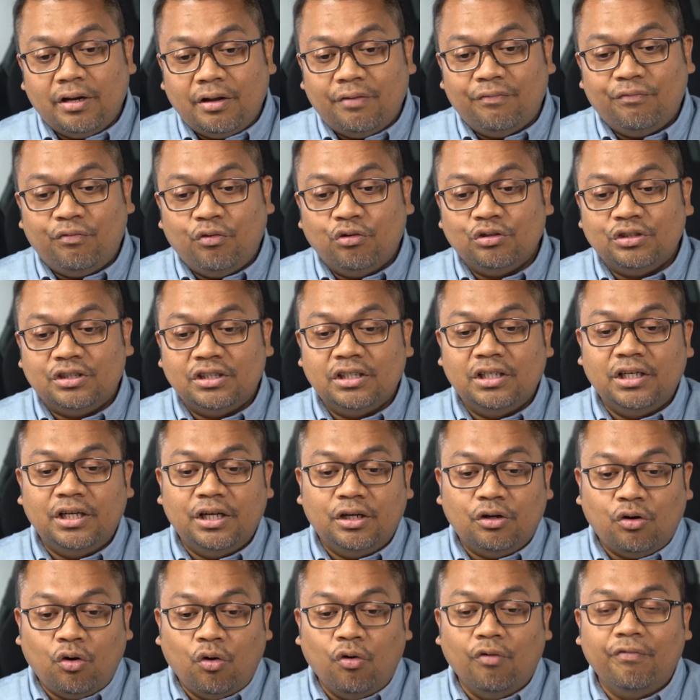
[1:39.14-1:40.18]
unfortunately,
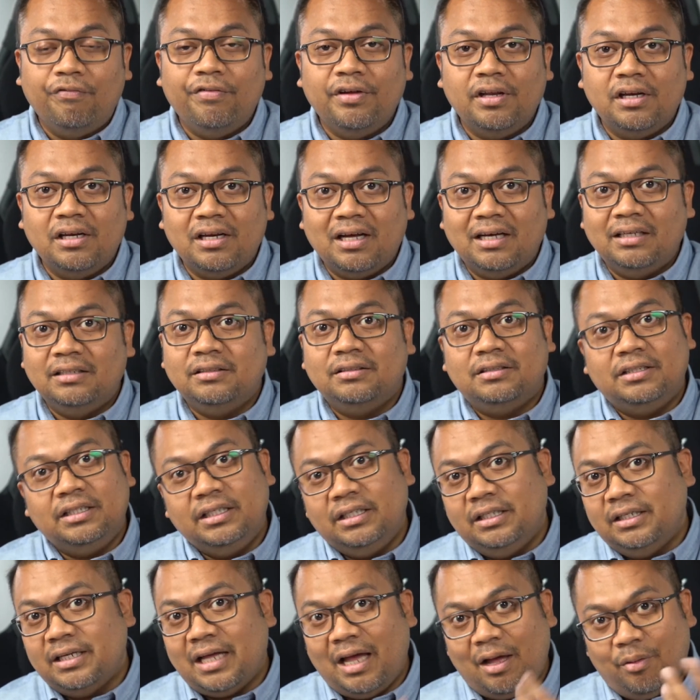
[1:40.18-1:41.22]

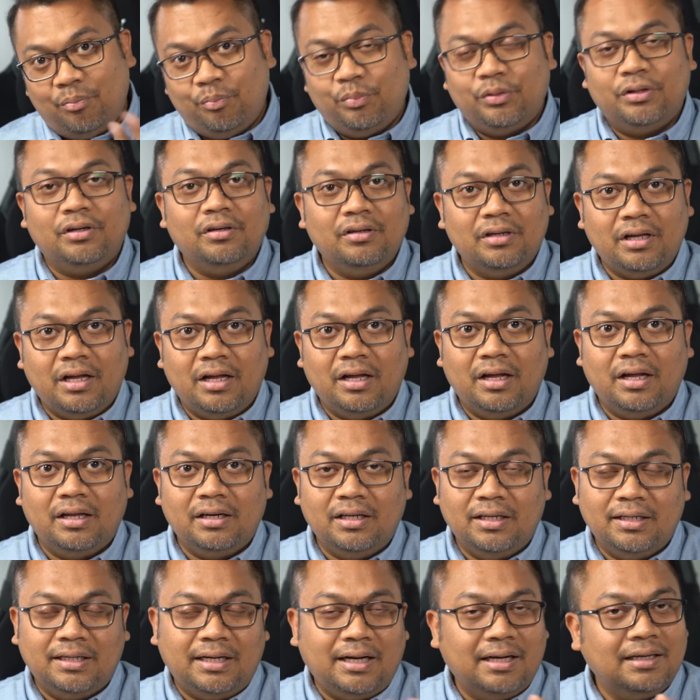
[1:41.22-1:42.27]
COVID-19 happened, and
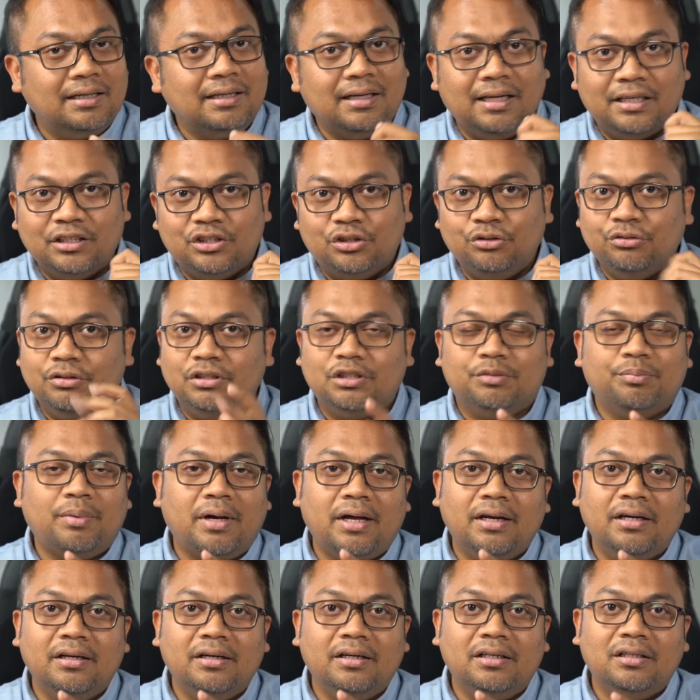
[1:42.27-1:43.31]
it kind of threw a
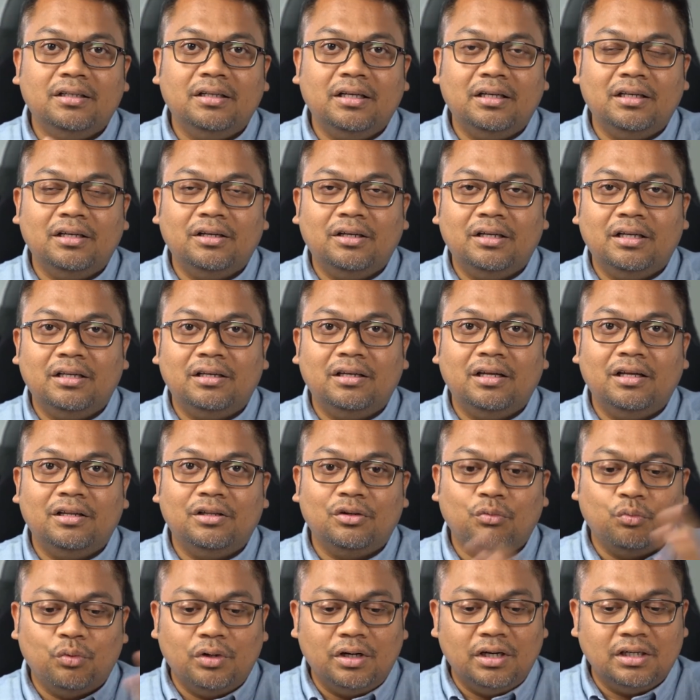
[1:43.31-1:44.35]
spanner in the
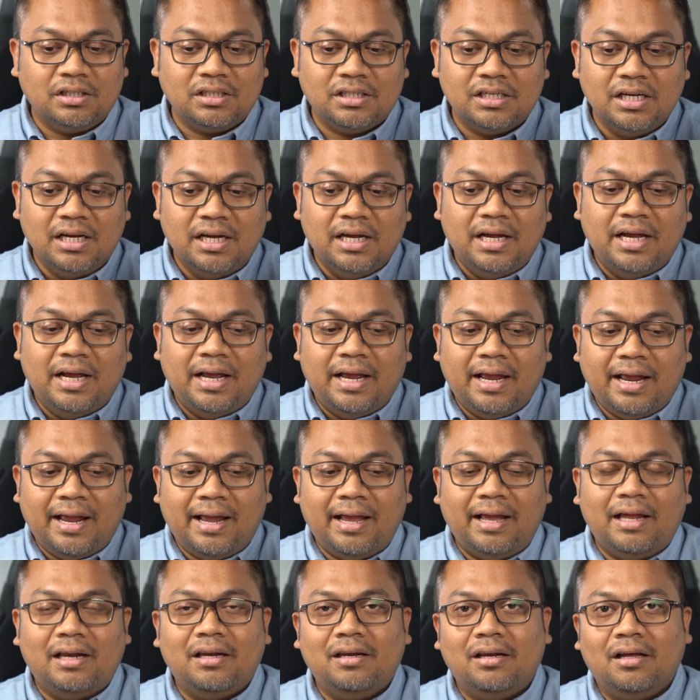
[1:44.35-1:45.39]
works.
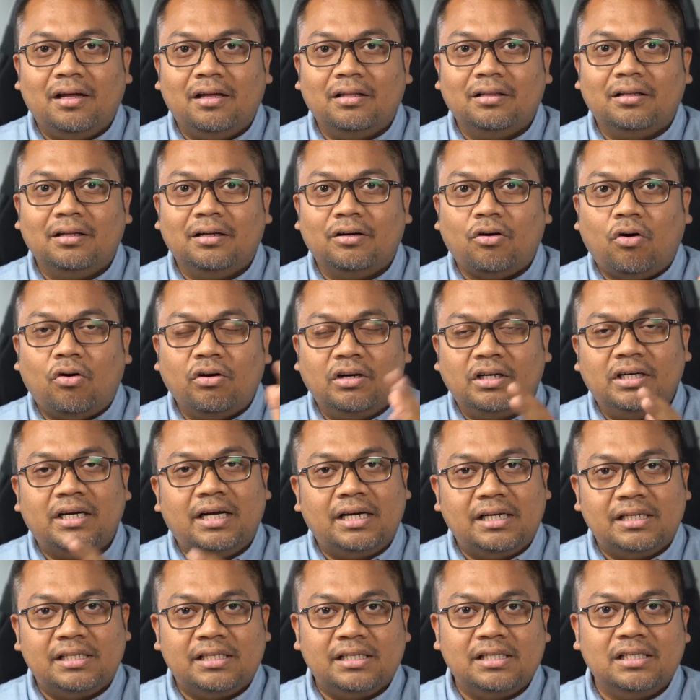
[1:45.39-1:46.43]
And the
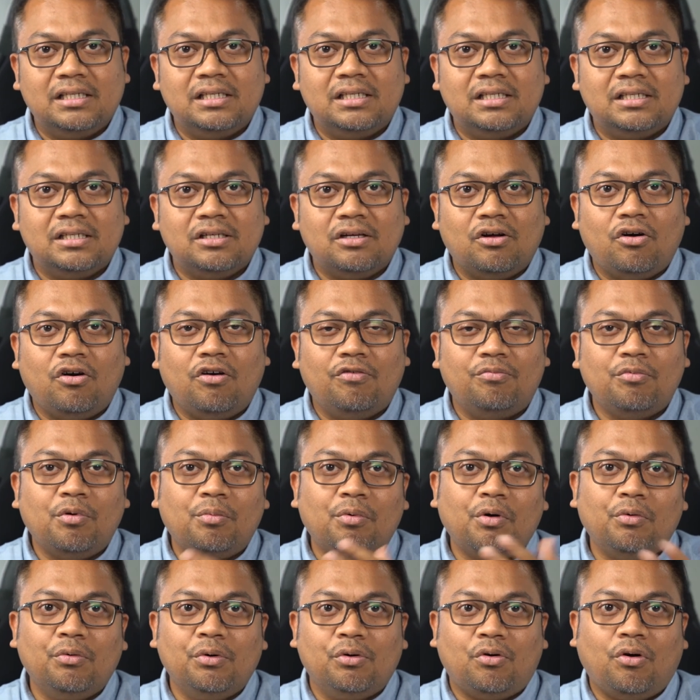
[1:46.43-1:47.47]
organizers of
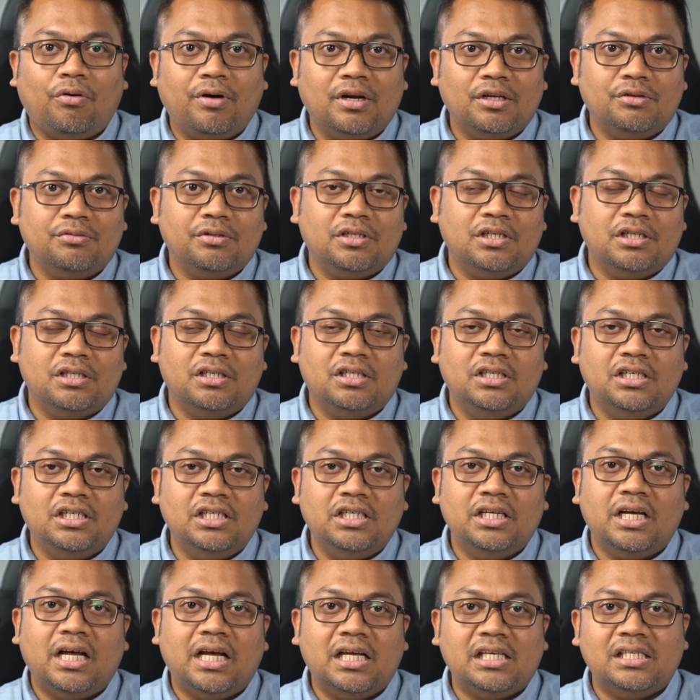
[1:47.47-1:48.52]
Mobile World Congress, which is
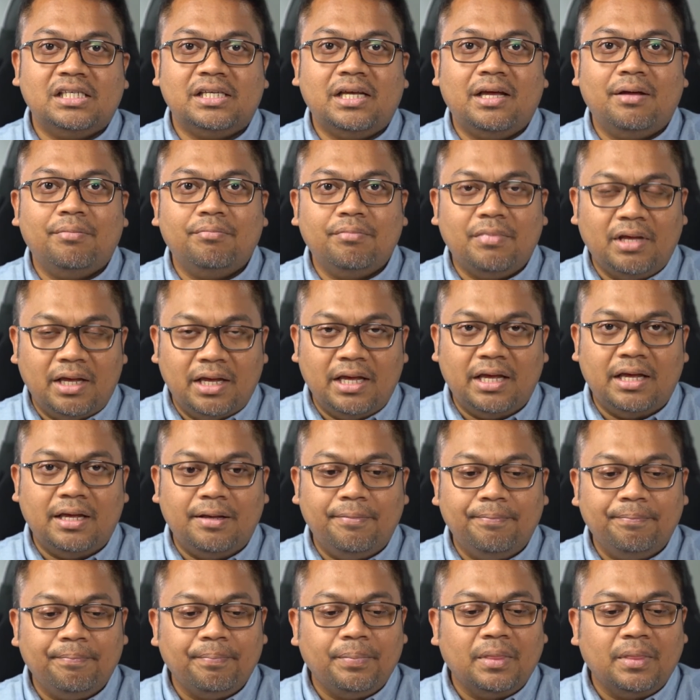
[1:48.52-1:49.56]
GSMA,